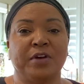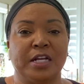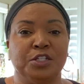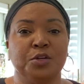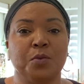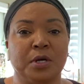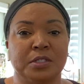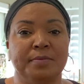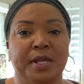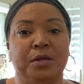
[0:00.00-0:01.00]
I do want
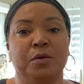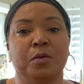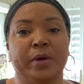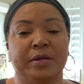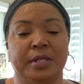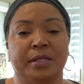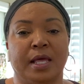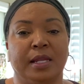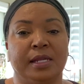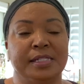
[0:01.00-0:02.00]
to make you aware that
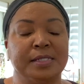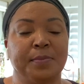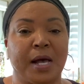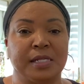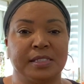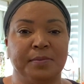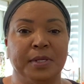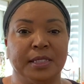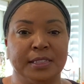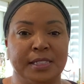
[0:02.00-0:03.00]
that is a
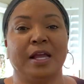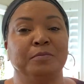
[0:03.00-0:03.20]
possibility.